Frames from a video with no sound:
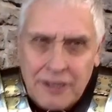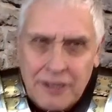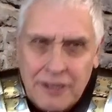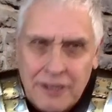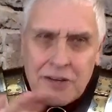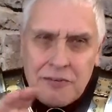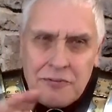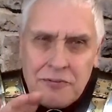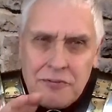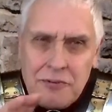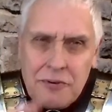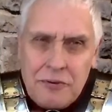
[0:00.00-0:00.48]
of
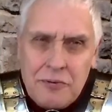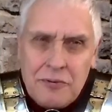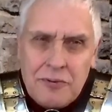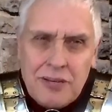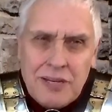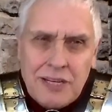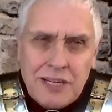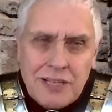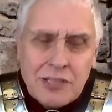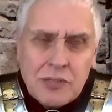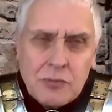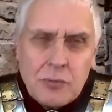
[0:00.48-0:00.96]
the few
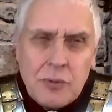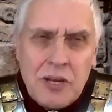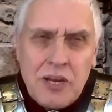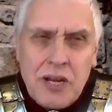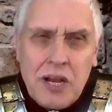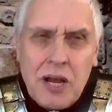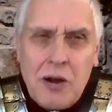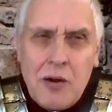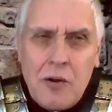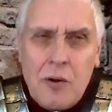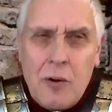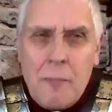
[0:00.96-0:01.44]
things we
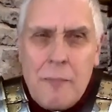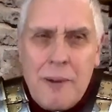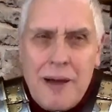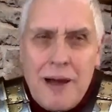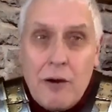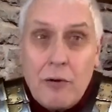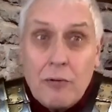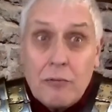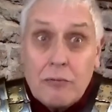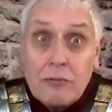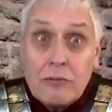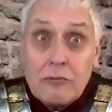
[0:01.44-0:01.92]
know
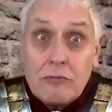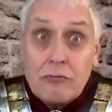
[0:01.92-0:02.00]
about